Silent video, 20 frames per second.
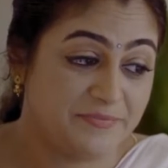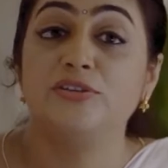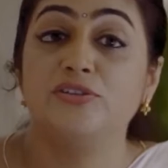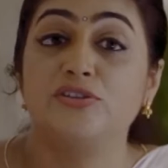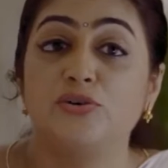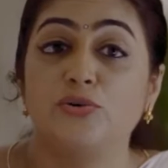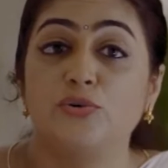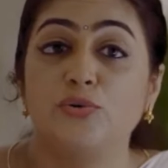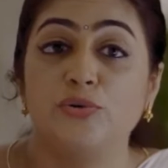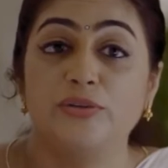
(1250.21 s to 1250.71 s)

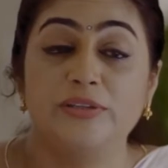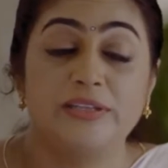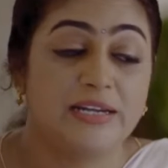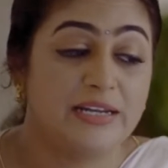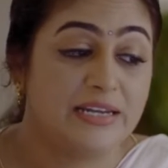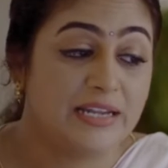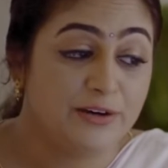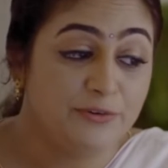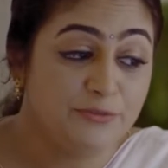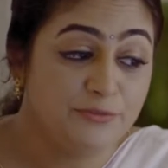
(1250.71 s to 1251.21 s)
So the
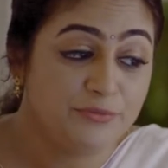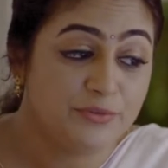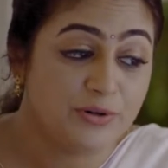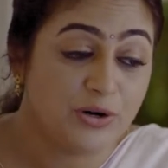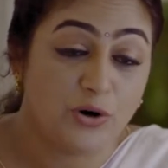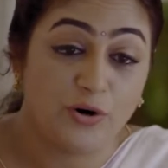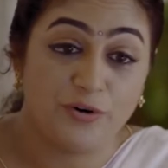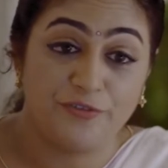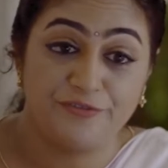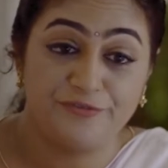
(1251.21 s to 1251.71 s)
love
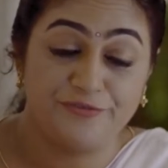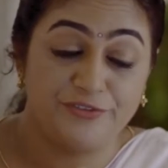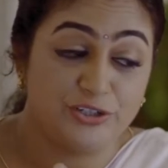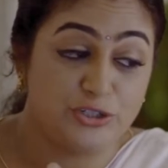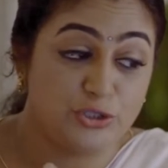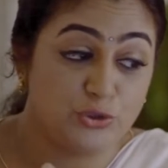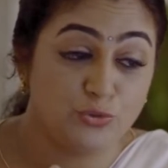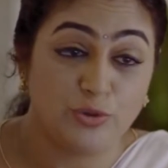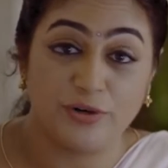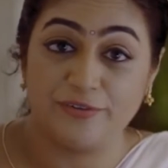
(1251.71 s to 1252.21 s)
of the
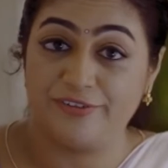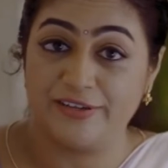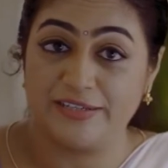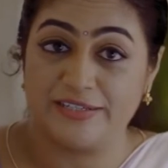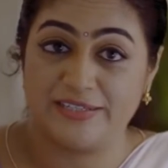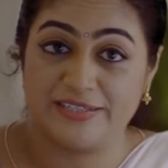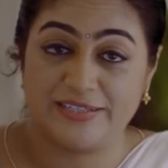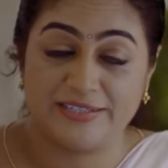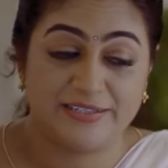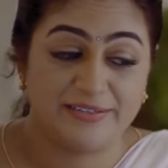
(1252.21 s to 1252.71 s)
two of
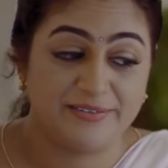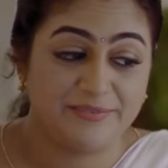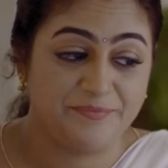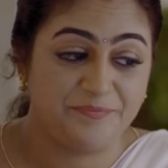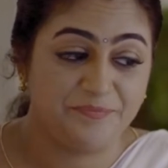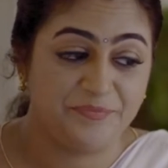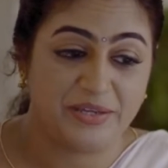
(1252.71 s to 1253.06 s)
us,